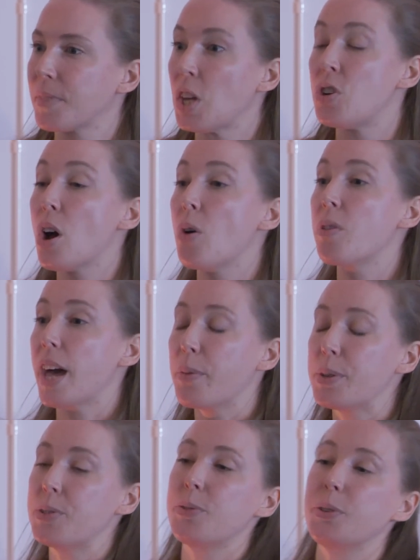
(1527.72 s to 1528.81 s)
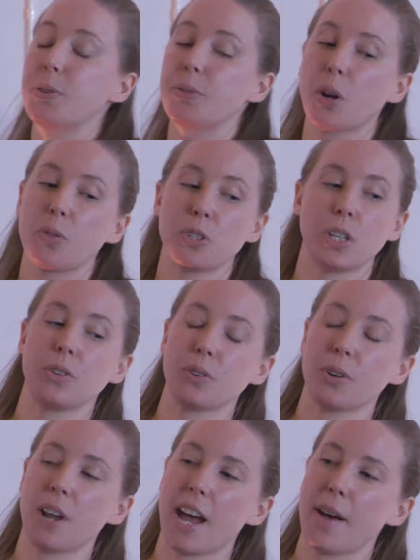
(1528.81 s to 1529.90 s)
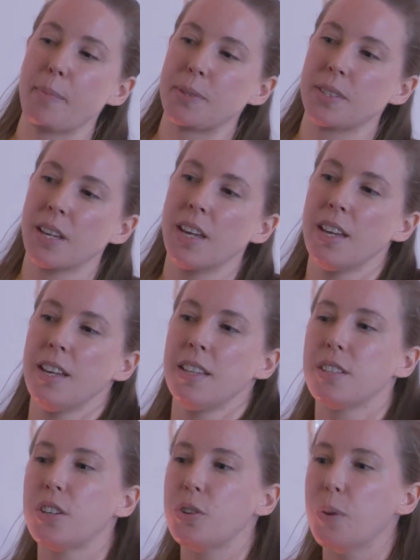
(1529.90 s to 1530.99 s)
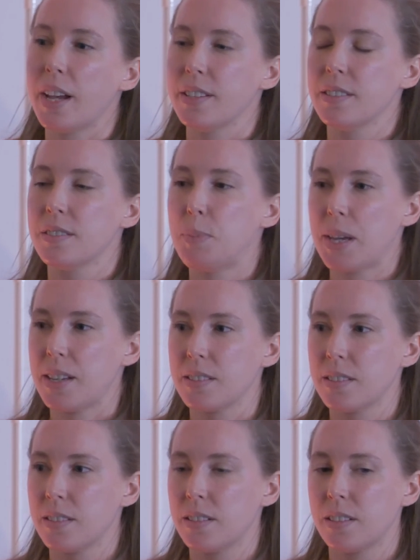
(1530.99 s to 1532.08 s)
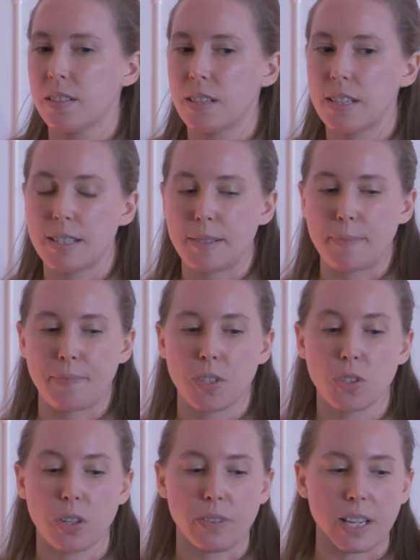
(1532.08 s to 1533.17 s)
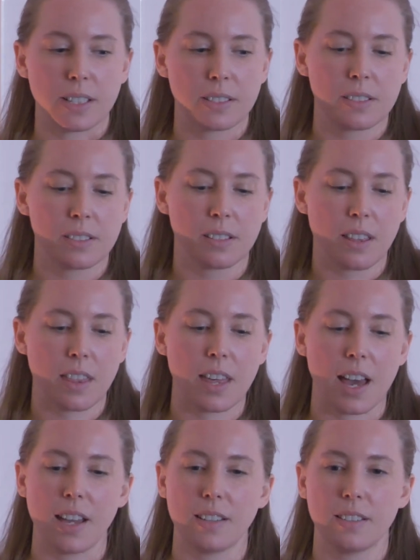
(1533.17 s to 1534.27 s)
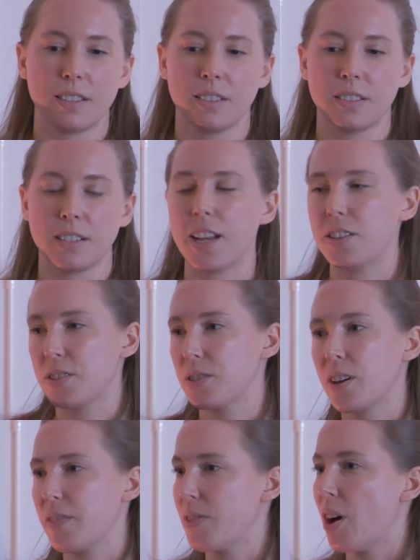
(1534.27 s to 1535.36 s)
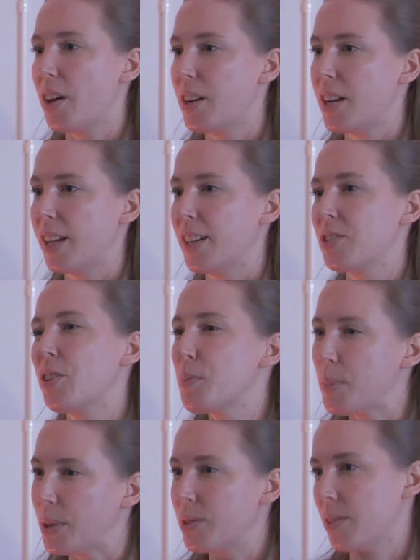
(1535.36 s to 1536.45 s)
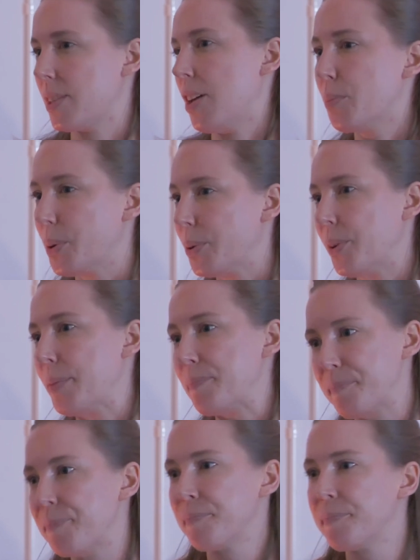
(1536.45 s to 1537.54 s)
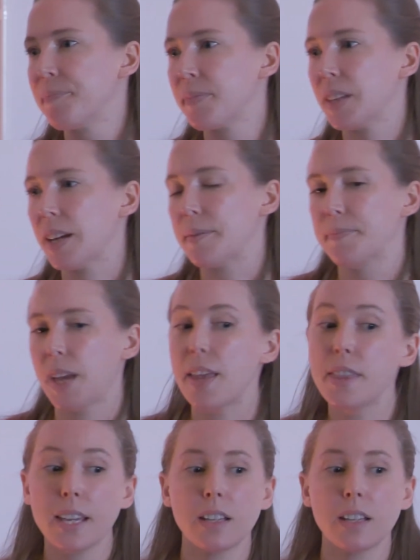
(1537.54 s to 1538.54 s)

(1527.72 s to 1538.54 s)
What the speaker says: No, that was through Coaching NoCode Apps. It's a US-based service that, yeah, does kind of the auditing. It's called the Built to Scale program. Yeah, and